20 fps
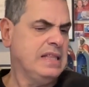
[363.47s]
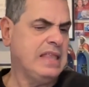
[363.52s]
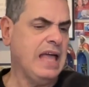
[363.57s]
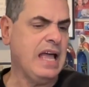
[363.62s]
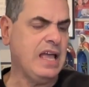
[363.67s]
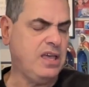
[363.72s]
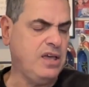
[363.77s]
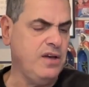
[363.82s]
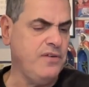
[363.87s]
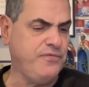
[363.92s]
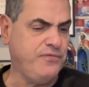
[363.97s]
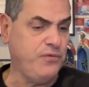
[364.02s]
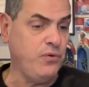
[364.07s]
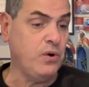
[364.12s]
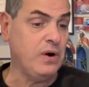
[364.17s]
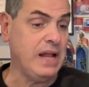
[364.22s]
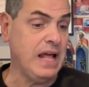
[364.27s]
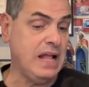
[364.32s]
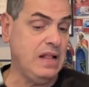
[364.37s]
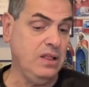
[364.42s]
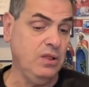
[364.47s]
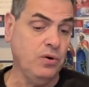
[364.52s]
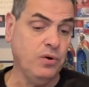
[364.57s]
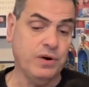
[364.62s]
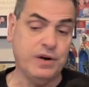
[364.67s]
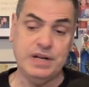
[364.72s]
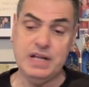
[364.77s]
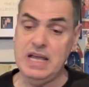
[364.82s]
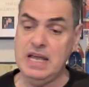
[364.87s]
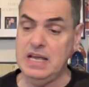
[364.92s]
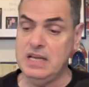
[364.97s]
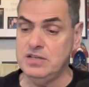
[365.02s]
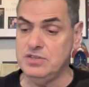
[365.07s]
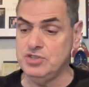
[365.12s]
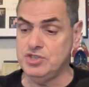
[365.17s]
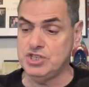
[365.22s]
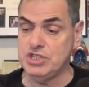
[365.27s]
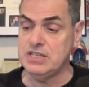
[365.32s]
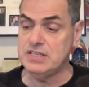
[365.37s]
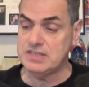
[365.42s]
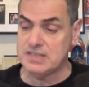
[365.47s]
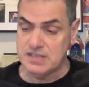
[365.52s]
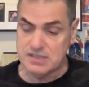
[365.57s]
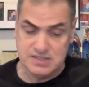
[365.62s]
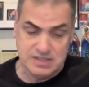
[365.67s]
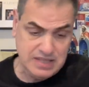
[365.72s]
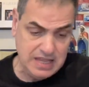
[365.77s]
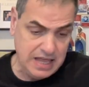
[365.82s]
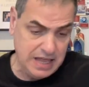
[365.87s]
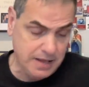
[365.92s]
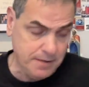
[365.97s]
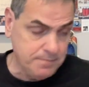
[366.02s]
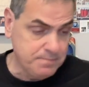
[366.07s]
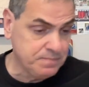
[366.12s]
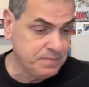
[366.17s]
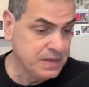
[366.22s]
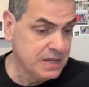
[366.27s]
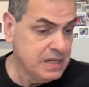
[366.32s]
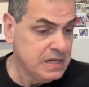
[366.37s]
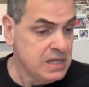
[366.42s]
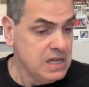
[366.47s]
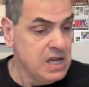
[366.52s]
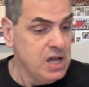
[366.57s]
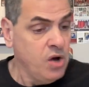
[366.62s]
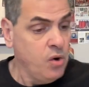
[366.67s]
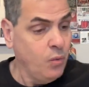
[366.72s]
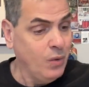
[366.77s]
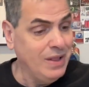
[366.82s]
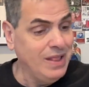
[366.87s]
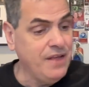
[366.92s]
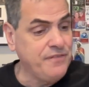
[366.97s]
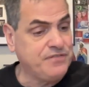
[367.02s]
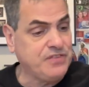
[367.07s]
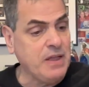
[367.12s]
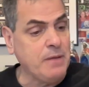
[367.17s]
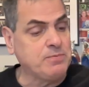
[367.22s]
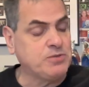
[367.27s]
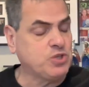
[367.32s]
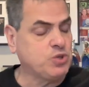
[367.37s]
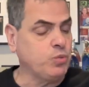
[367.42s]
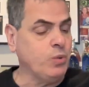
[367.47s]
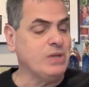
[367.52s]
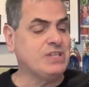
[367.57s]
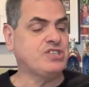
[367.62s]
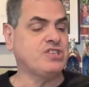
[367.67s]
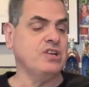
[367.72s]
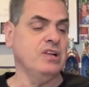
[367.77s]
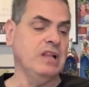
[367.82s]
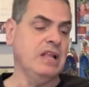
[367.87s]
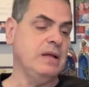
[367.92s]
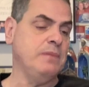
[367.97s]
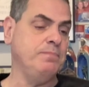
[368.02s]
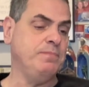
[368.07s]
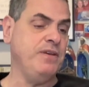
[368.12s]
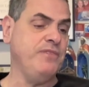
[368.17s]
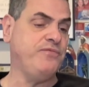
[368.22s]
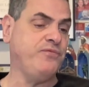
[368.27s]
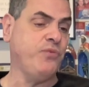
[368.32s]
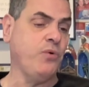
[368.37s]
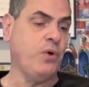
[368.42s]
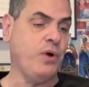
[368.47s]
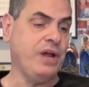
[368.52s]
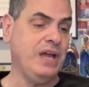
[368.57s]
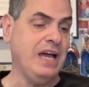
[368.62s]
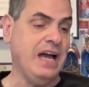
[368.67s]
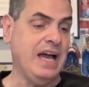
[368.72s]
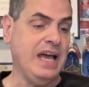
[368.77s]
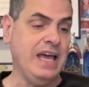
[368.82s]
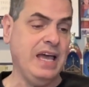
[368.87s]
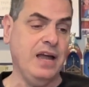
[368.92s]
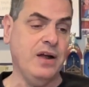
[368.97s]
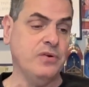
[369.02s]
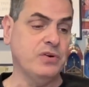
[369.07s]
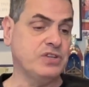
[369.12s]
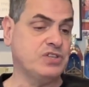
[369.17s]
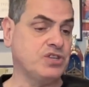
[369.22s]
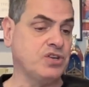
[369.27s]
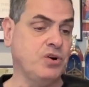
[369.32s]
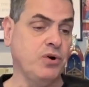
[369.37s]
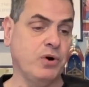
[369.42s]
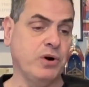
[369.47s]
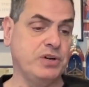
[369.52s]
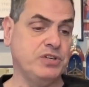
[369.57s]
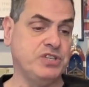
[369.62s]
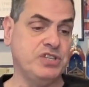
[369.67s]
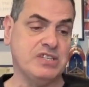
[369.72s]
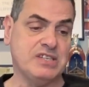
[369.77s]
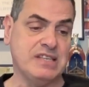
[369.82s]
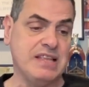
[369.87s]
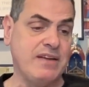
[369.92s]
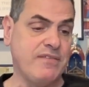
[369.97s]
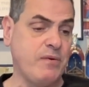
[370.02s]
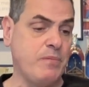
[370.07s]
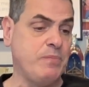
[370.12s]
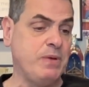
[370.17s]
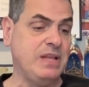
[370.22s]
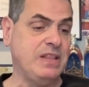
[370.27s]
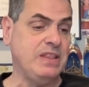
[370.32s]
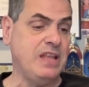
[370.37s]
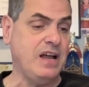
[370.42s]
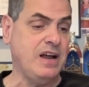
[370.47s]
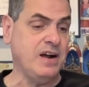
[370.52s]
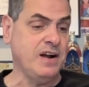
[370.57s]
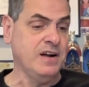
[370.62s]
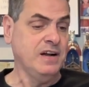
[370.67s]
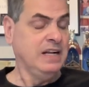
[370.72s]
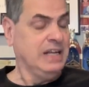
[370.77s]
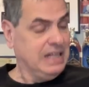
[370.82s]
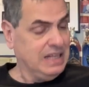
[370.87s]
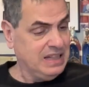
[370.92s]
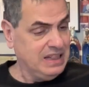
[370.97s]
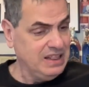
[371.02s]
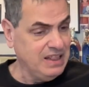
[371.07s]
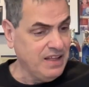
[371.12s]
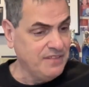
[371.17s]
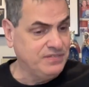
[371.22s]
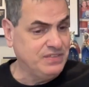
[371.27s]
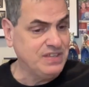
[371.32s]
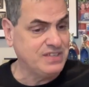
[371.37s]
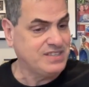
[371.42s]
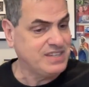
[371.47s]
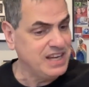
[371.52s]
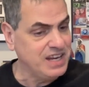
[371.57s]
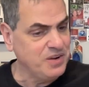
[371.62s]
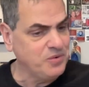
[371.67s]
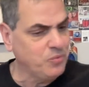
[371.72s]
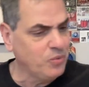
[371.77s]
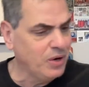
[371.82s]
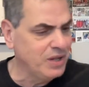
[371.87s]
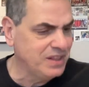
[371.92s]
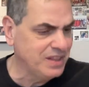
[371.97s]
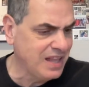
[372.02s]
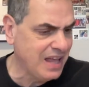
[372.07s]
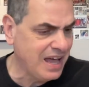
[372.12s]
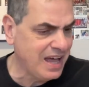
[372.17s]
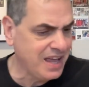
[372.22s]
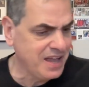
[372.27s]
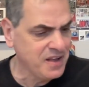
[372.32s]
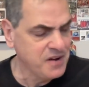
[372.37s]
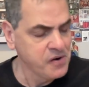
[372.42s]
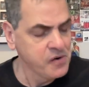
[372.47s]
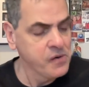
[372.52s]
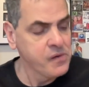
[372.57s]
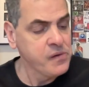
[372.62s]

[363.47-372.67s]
Thank you for that, Lord, in Jesus' name. We lift up Switzerland before you. I hear it's gorgeous. Never been there. Love to see it one day.